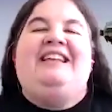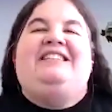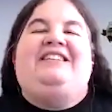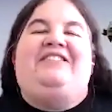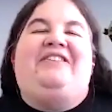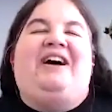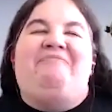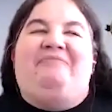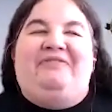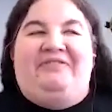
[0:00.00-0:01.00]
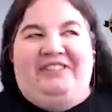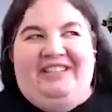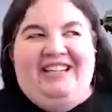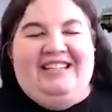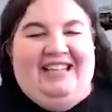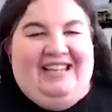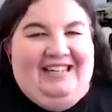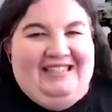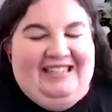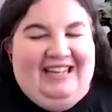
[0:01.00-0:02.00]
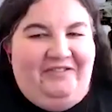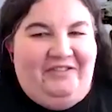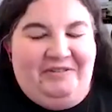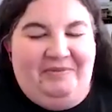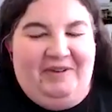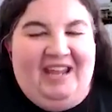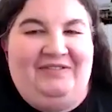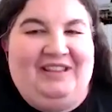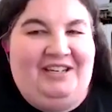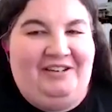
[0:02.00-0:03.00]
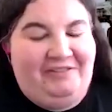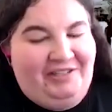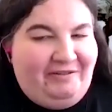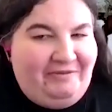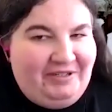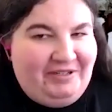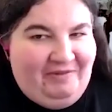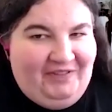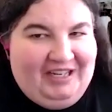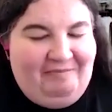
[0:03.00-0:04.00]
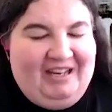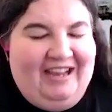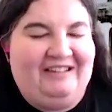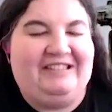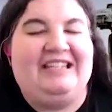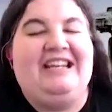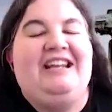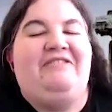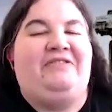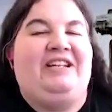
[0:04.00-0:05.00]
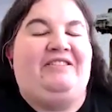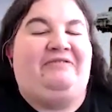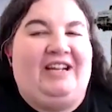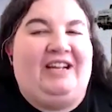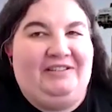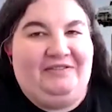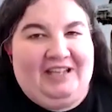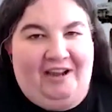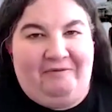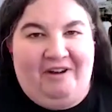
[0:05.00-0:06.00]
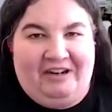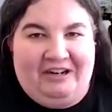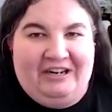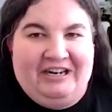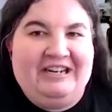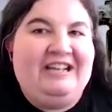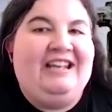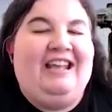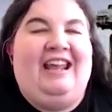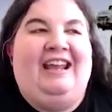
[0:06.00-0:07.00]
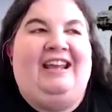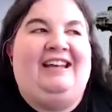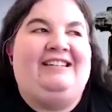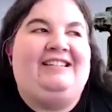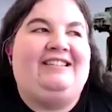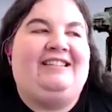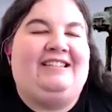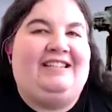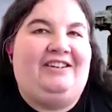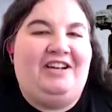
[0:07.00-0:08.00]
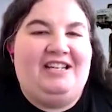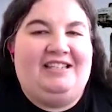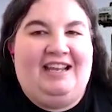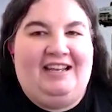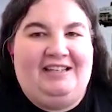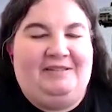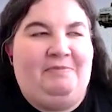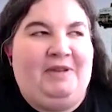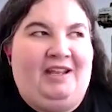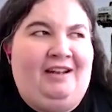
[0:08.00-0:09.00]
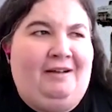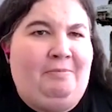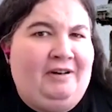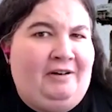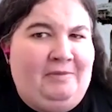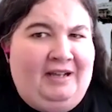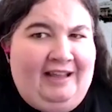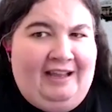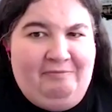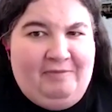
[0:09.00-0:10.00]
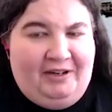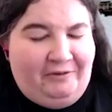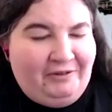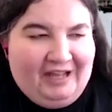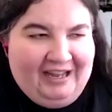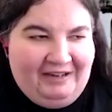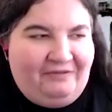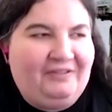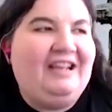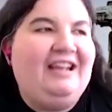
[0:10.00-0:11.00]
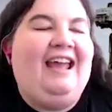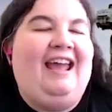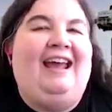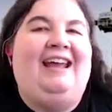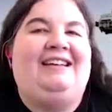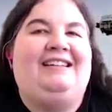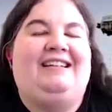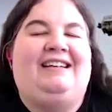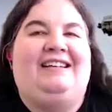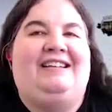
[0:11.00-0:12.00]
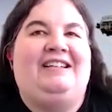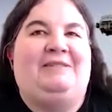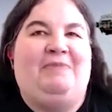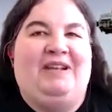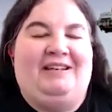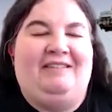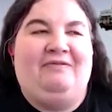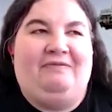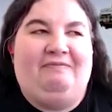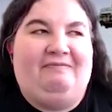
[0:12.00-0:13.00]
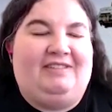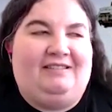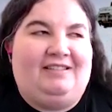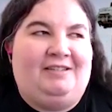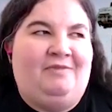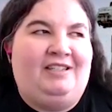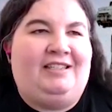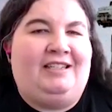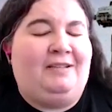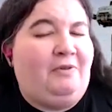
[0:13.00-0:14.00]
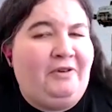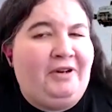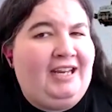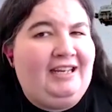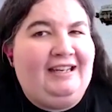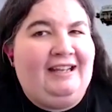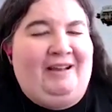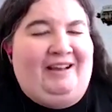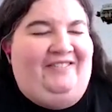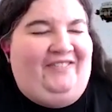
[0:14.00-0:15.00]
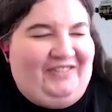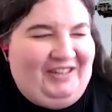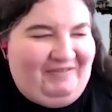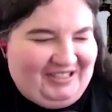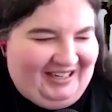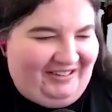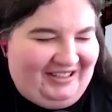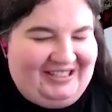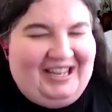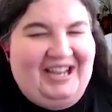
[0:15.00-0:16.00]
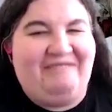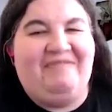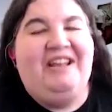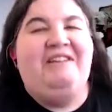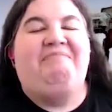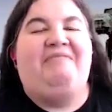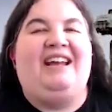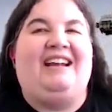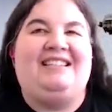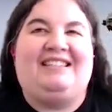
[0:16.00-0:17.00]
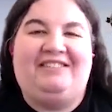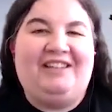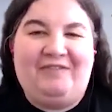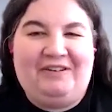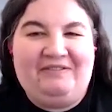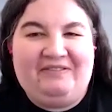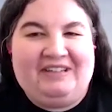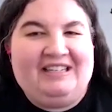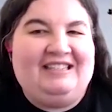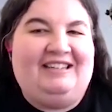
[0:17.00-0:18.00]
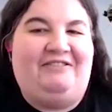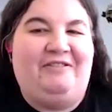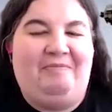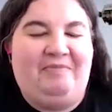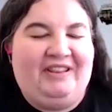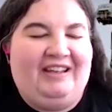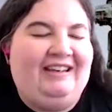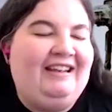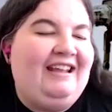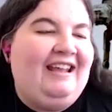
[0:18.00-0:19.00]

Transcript: So I'm really excited today. Of course, we have the new Star Wars movie coming out with Rise of Skywalker, and the series has been a part of my life my whole life, and uh, it's been somewhat disappointing about 50% of the time, but I still love it because I grew up with it.